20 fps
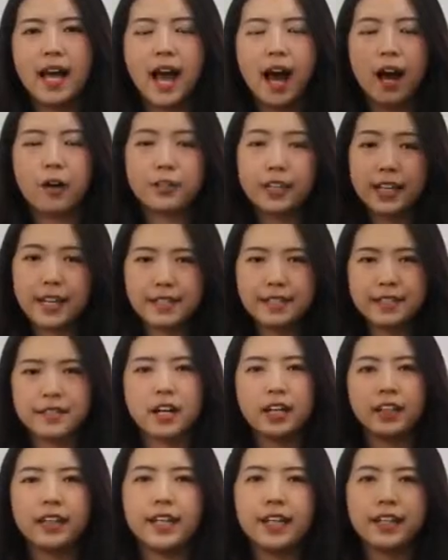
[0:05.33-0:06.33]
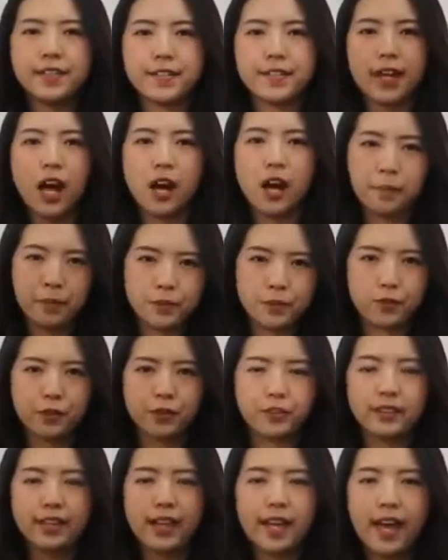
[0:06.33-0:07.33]
Our case study is
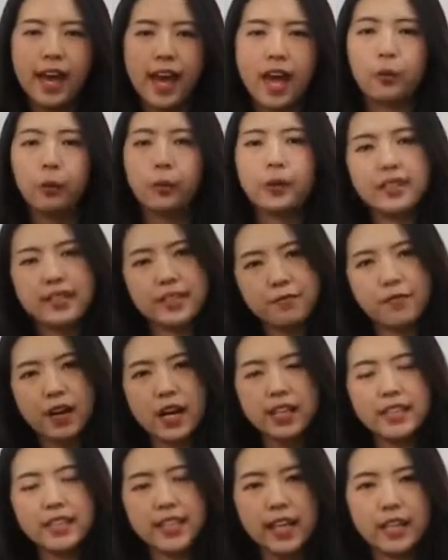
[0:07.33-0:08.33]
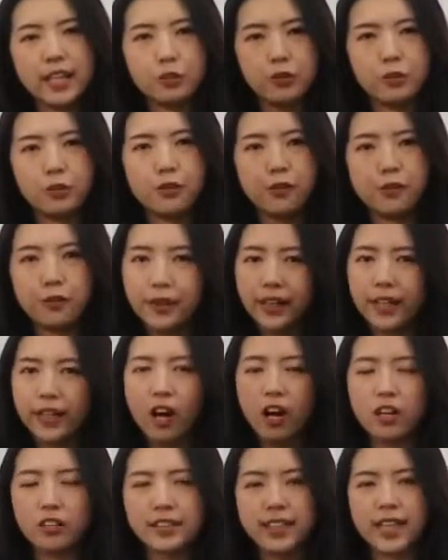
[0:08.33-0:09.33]
Amazon, and we divide it into three
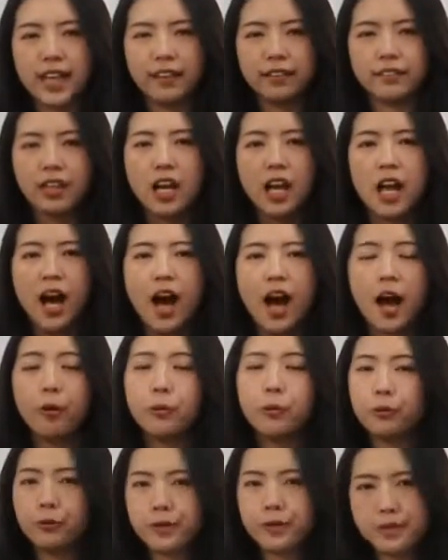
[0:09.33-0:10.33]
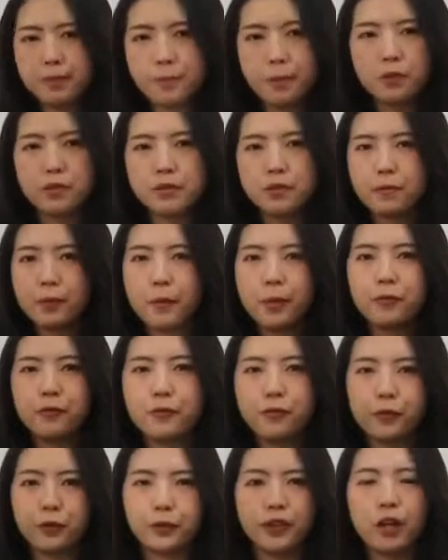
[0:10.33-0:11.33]
content. I will be responsible
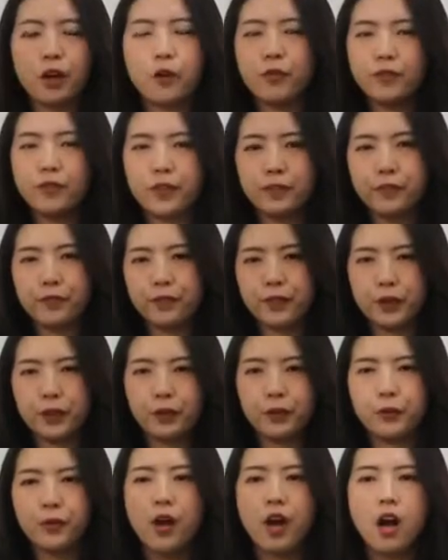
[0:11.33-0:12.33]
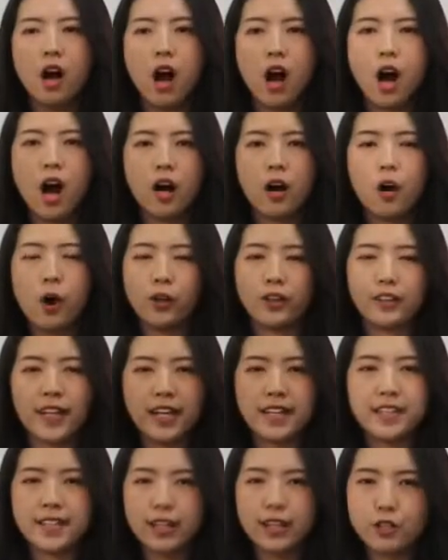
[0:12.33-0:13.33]
for the overview,
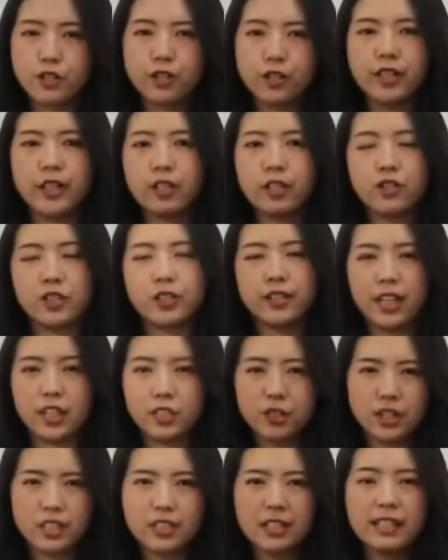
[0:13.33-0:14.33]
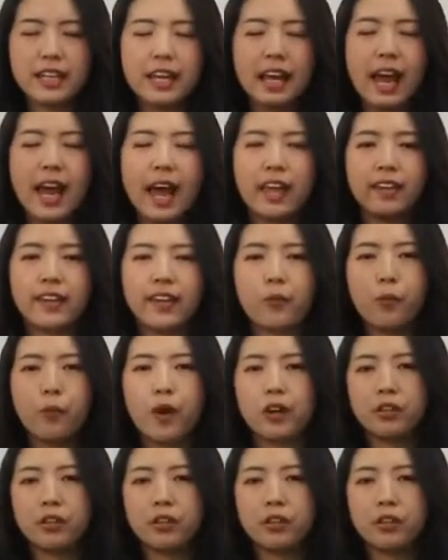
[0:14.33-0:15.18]
organization introduction, and then